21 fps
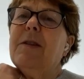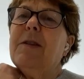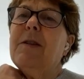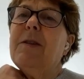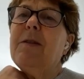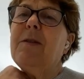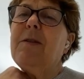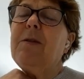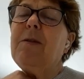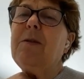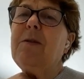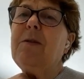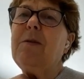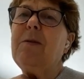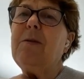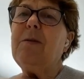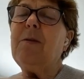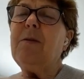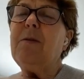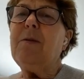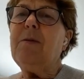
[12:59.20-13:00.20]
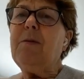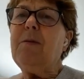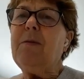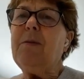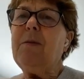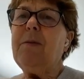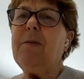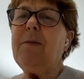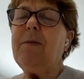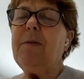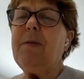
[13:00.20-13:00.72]

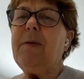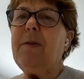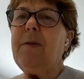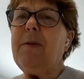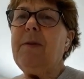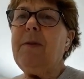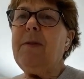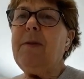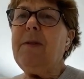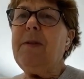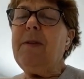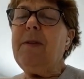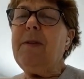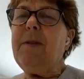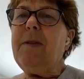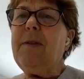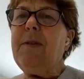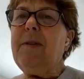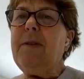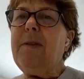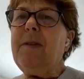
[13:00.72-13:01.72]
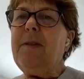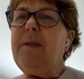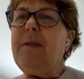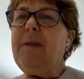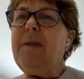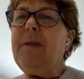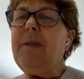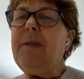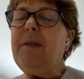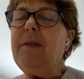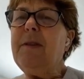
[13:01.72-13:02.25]

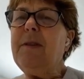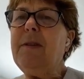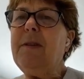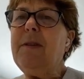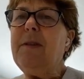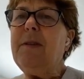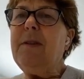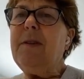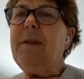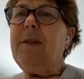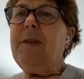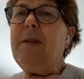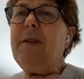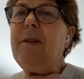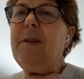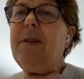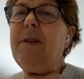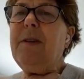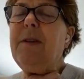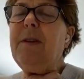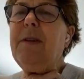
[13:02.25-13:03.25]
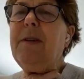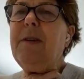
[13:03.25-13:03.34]
[no speech]